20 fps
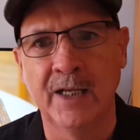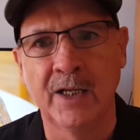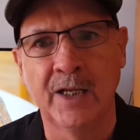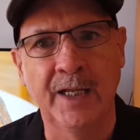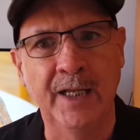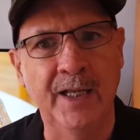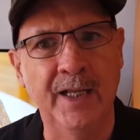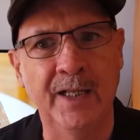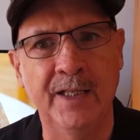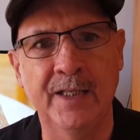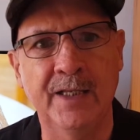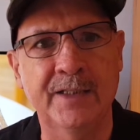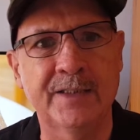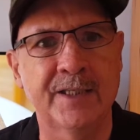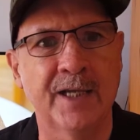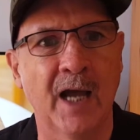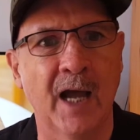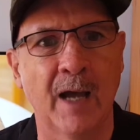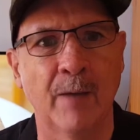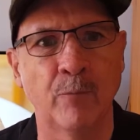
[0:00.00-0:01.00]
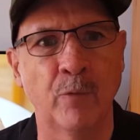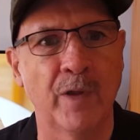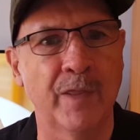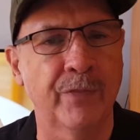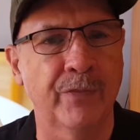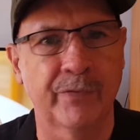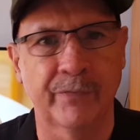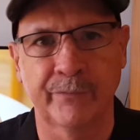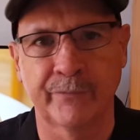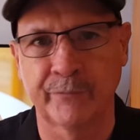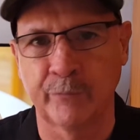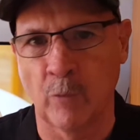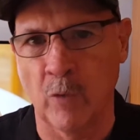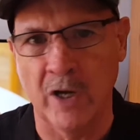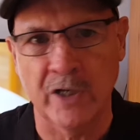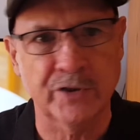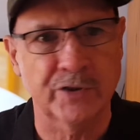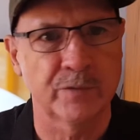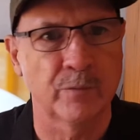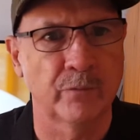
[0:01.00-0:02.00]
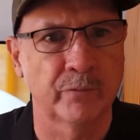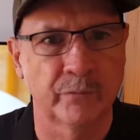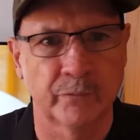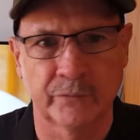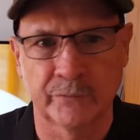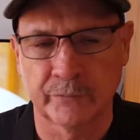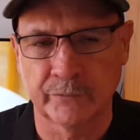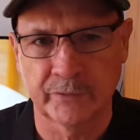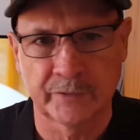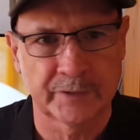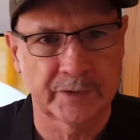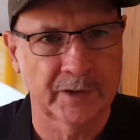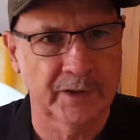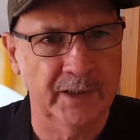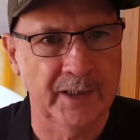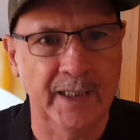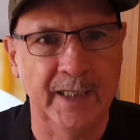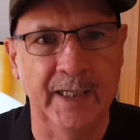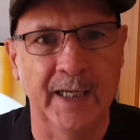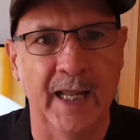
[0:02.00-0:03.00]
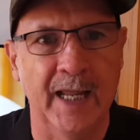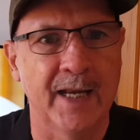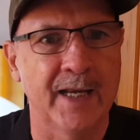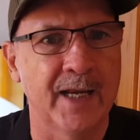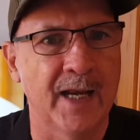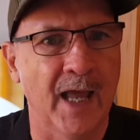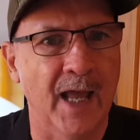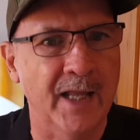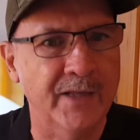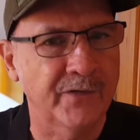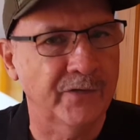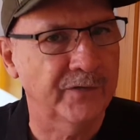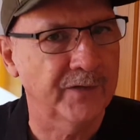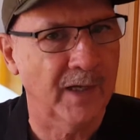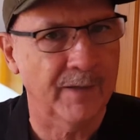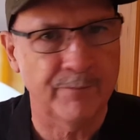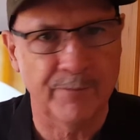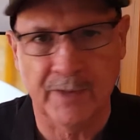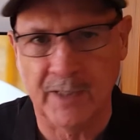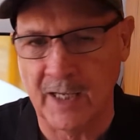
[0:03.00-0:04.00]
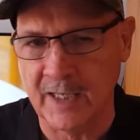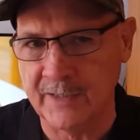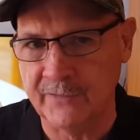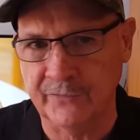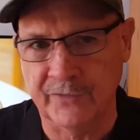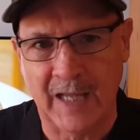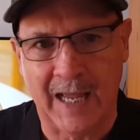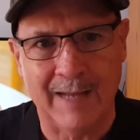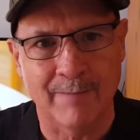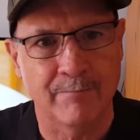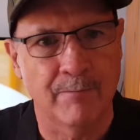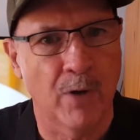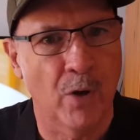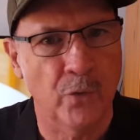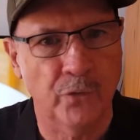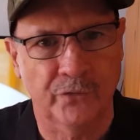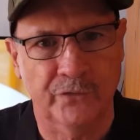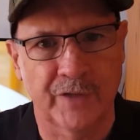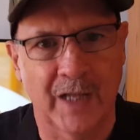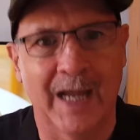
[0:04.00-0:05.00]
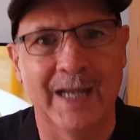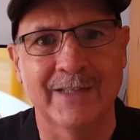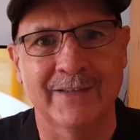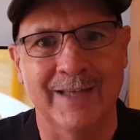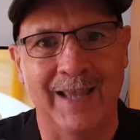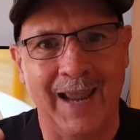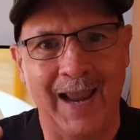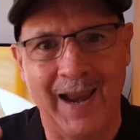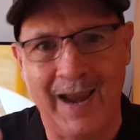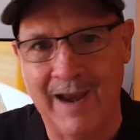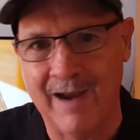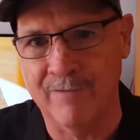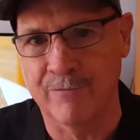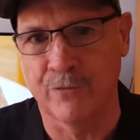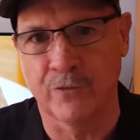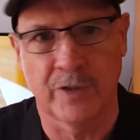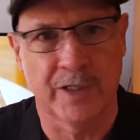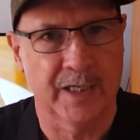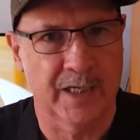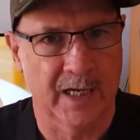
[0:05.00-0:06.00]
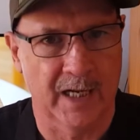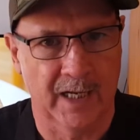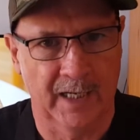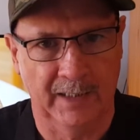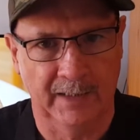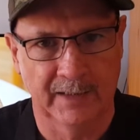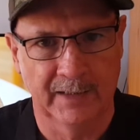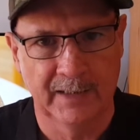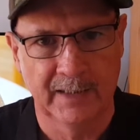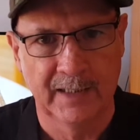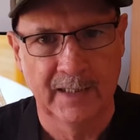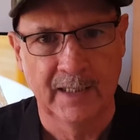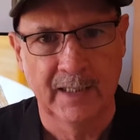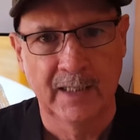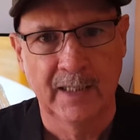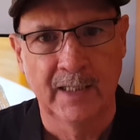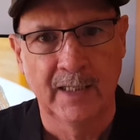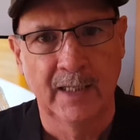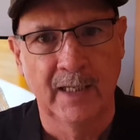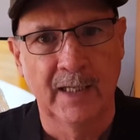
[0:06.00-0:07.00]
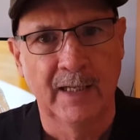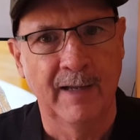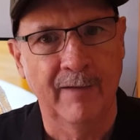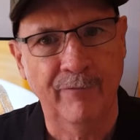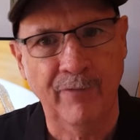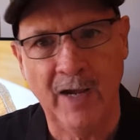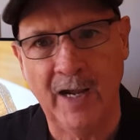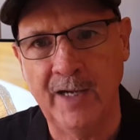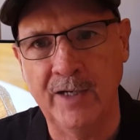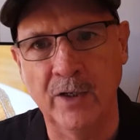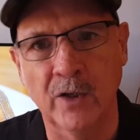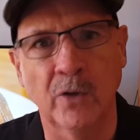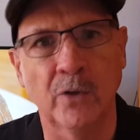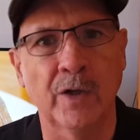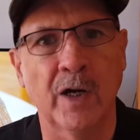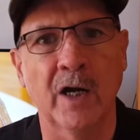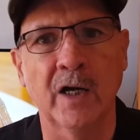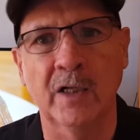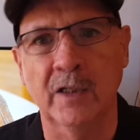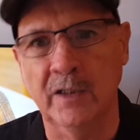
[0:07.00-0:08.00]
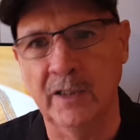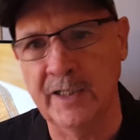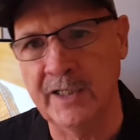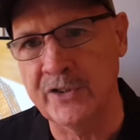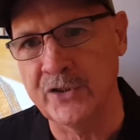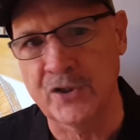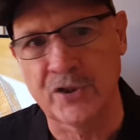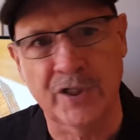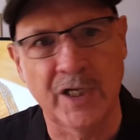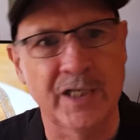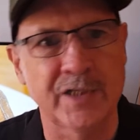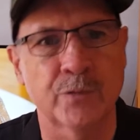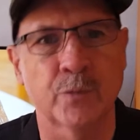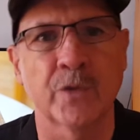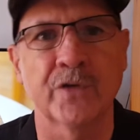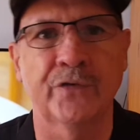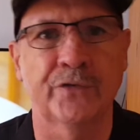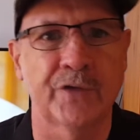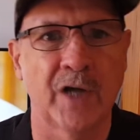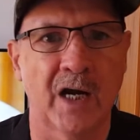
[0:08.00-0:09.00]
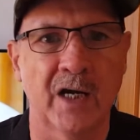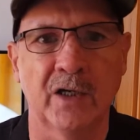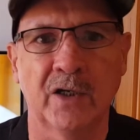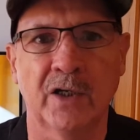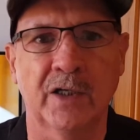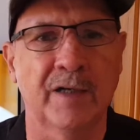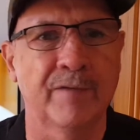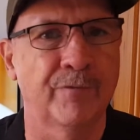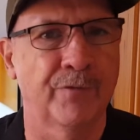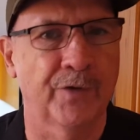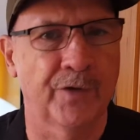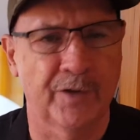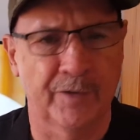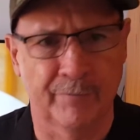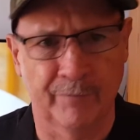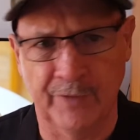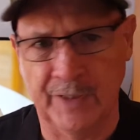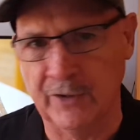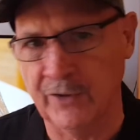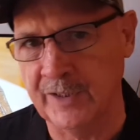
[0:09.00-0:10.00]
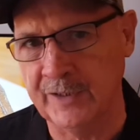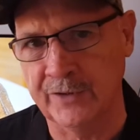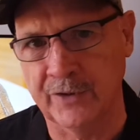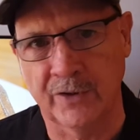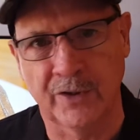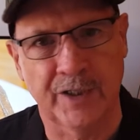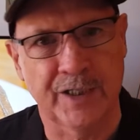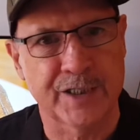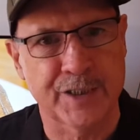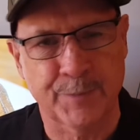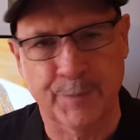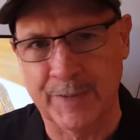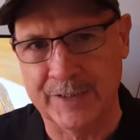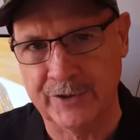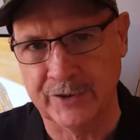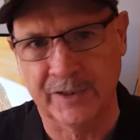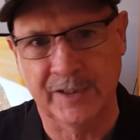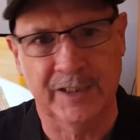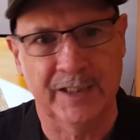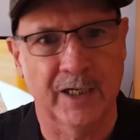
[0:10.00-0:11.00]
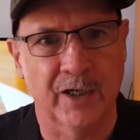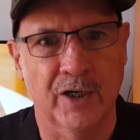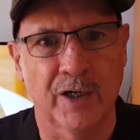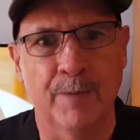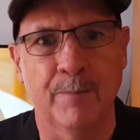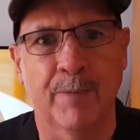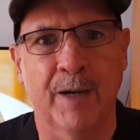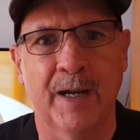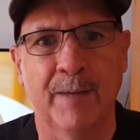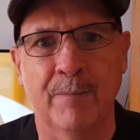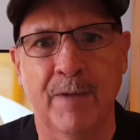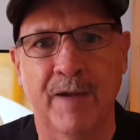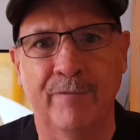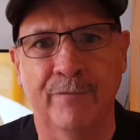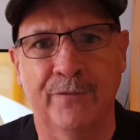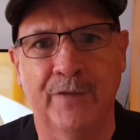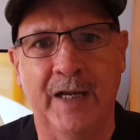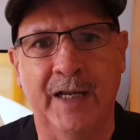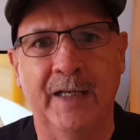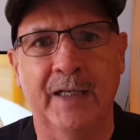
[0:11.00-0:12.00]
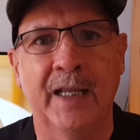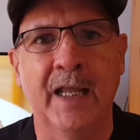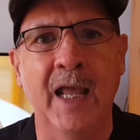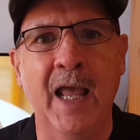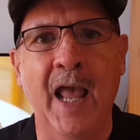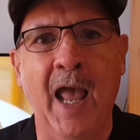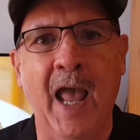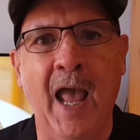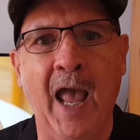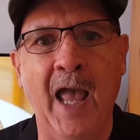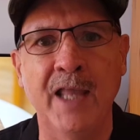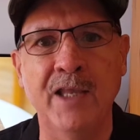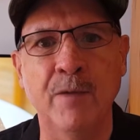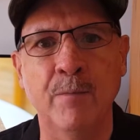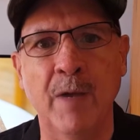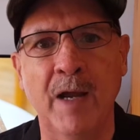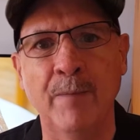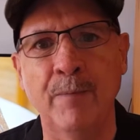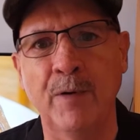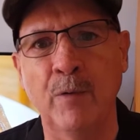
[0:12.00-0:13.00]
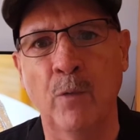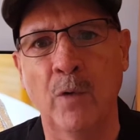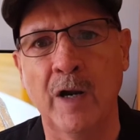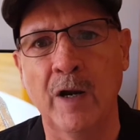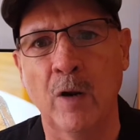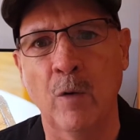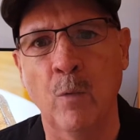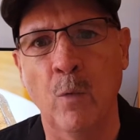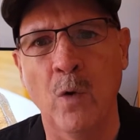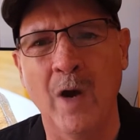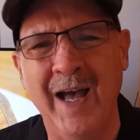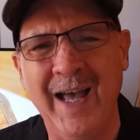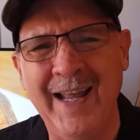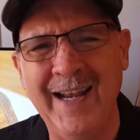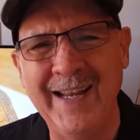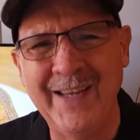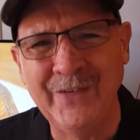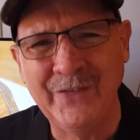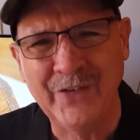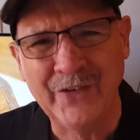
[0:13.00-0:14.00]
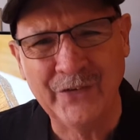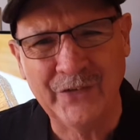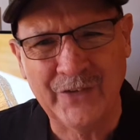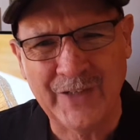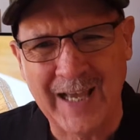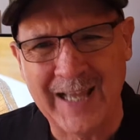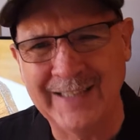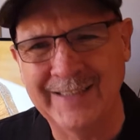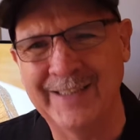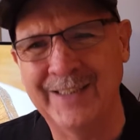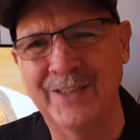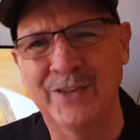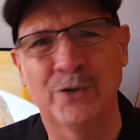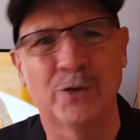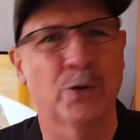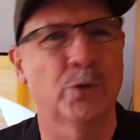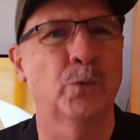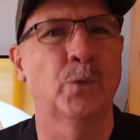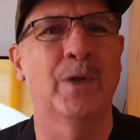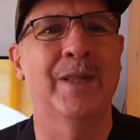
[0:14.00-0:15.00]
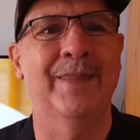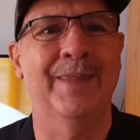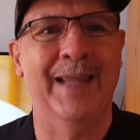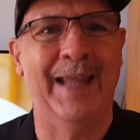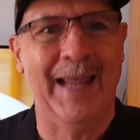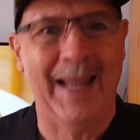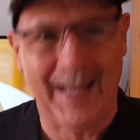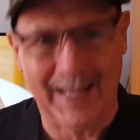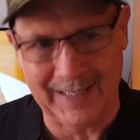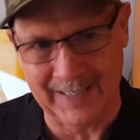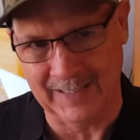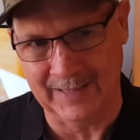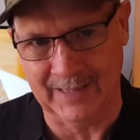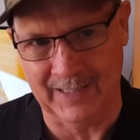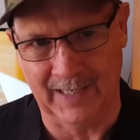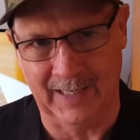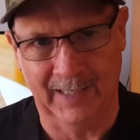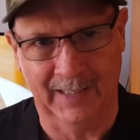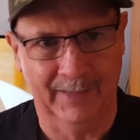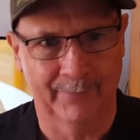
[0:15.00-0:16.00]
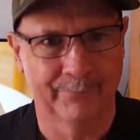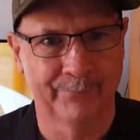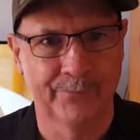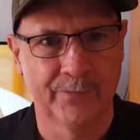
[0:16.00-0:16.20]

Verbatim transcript: the tub, wash them clean, and not some nights, not most nights, every night. If I don't, our clean sheets will start looking very dirty, especially the area by my feet. And you might be wondering, what has this got to do with anything?